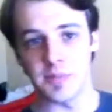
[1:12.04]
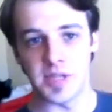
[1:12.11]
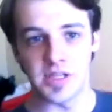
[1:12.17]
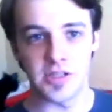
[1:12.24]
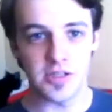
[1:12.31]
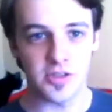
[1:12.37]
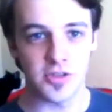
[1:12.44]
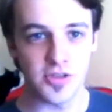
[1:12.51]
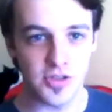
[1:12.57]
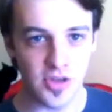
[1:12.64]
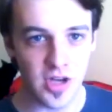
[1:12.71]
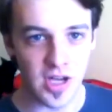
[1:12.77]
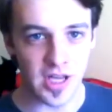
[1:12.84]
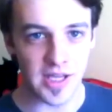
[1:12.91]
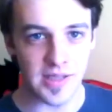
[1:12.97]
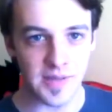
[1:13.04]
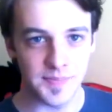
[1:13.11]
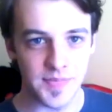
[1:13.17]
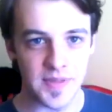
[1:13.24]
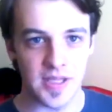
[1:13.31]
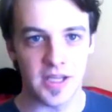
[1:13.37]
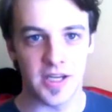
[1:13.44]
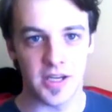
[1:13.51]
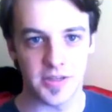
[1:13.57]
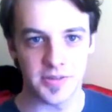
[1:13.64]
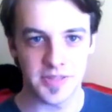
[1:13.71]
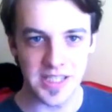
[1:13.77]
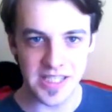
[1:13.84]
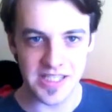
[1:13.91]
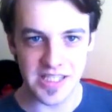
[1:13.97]
I mean, you could try... Oh,
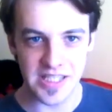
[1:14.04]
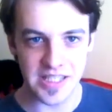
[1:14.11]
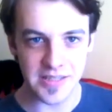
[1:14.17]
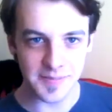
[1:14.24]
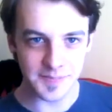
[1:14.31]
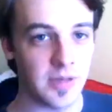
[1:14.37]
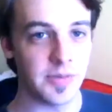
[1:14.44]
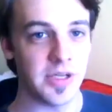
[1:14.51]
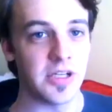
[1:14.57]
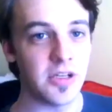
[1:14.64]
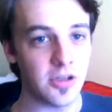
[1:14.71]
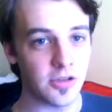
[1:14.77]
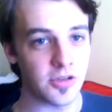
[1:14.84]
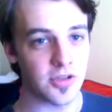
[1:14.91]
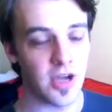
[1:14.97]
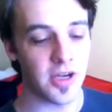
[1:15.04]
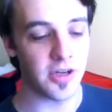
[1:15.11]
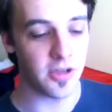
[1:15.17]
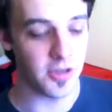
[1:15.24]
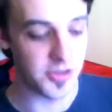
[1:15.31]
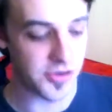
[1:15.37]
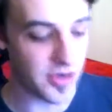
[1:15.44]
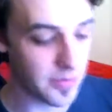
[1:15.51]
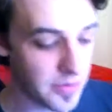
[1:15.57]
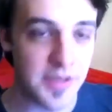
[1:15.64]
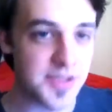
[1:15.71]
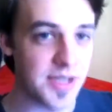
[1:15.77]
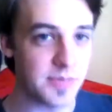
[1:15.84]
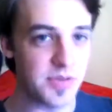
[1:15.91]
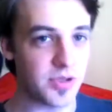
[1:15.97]
kitty! I mean, you could try to conjure up
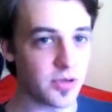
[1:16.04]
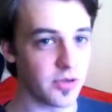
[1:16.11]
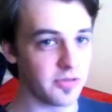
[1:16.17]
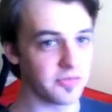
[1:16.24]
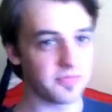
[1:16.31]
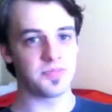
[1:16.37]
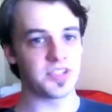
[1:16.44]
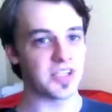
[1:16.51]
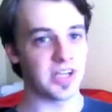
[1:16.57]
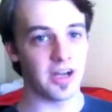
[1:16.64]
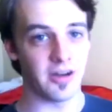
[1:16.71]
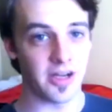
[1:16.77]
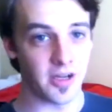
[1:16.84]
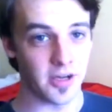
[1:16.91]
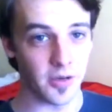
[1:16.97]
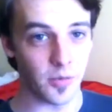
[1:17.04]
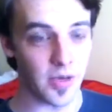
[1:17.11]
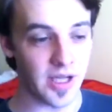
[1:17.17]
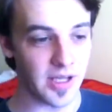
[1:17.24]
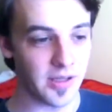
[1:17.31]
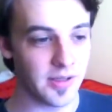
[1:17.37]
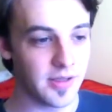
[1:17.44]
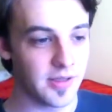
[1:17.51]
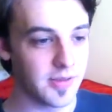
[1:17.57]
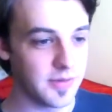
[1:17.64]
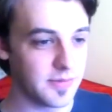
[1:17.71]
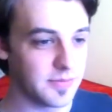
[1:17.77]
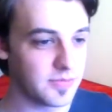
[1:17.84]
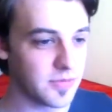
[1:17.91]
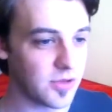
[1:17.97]
some sort of scenario where
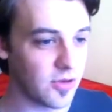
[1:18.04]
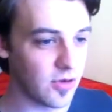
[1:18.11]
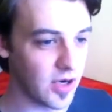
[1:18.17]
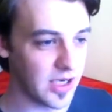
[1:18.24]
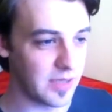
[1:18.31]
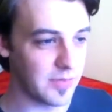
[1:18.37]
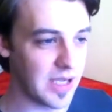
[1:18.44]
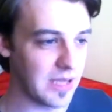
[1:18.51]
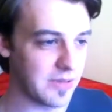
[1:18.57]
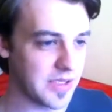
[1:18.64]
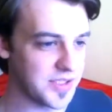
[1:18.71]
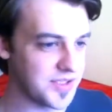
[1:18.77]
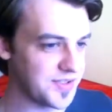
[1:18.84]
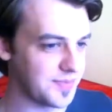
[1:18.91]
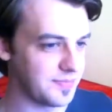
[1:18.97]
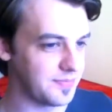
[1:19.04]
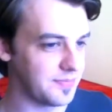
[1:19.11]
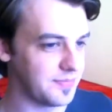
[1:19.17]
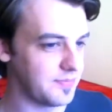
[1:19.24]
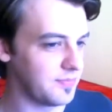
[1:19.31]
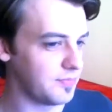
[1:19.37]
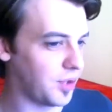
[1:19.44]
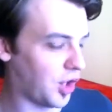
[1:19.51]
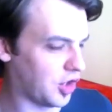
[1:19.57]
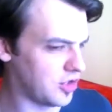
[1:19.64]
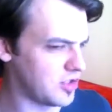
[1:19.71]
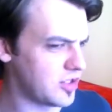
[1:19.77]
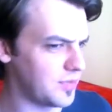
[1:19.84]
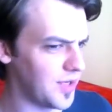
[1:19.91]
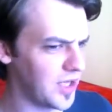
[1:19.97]
grinding babies'
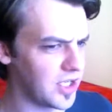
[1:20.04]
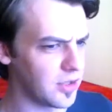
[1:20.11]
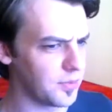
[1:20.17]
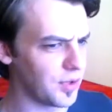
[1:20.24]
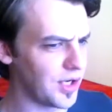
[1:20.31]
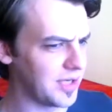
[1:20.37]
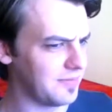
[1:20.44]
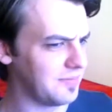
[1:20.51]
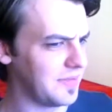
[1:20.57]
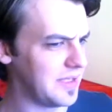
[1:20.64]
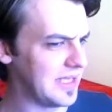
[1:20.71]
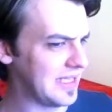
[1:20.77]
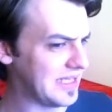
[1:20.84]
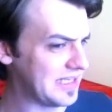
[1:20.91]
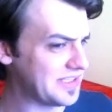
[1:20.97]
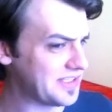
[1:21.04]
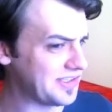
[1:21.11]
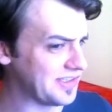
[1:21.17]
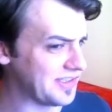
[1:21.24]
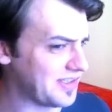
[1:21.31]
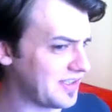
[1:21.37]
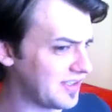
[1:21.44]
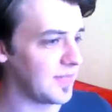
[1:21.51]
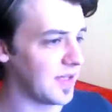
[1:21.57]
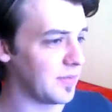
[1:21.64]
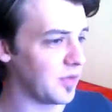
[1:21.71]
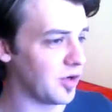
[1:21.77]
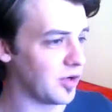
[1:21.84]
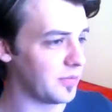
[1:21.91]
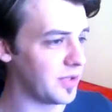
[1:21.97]
bones to make your bread isn't
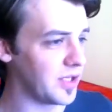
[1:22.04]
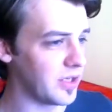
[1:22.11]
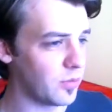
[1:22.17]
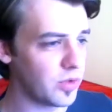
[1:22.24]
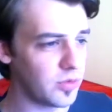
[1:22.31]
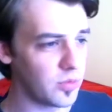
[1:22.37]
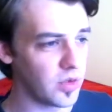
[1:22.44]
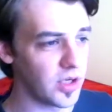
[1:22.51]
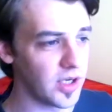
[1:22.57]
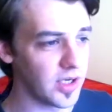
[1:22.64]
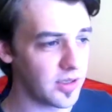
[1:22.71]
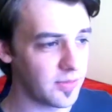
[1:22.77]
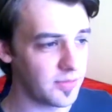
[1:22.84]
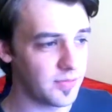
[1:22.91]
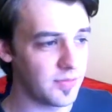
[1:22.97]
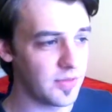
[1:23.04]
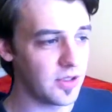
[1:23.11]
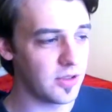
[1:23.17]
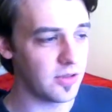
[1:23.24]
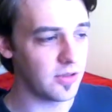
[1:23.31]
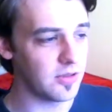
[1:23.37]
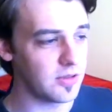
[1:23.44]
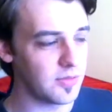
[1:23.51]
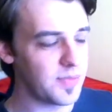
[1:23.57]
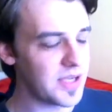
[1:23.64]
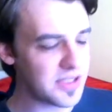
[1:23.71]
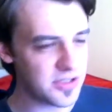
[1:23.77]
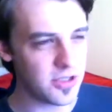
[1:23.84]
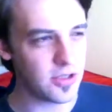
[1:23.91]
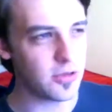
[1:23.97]
immoral, but it wouldn't work. The
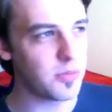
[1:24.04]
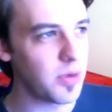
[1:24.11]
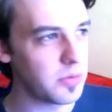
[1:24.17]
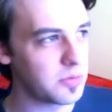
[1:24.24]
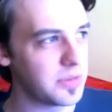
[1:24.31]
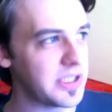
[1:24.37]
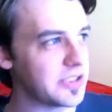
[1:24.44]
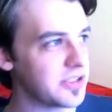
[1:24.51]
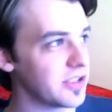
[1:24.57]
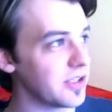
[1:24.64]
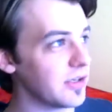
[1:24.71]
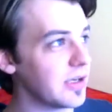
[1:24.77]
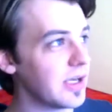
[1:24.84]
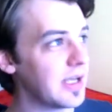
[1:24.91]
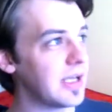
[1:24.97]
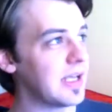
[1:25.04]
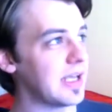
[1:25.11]
best you could probably do